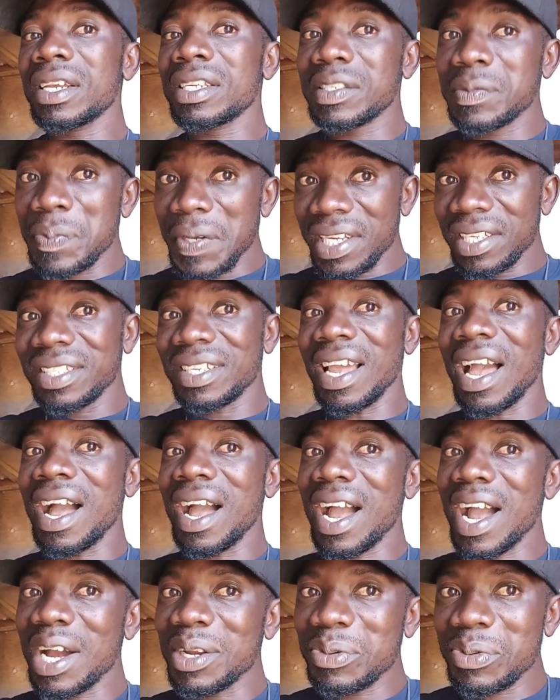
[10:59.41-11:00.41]
expect
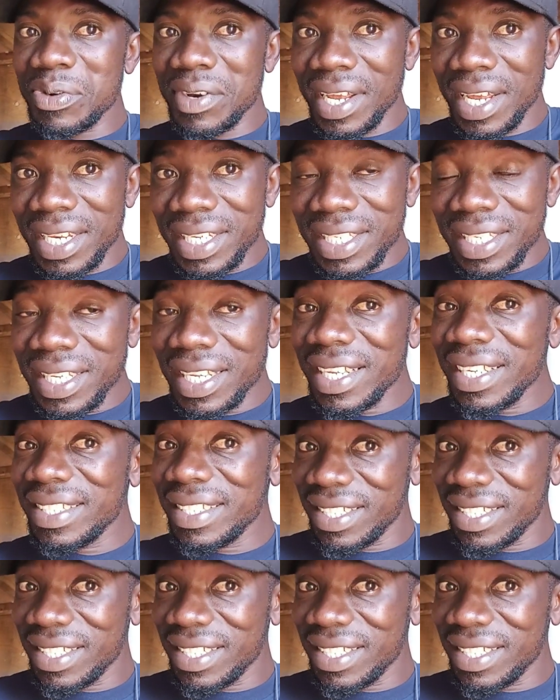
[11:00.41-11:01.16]
100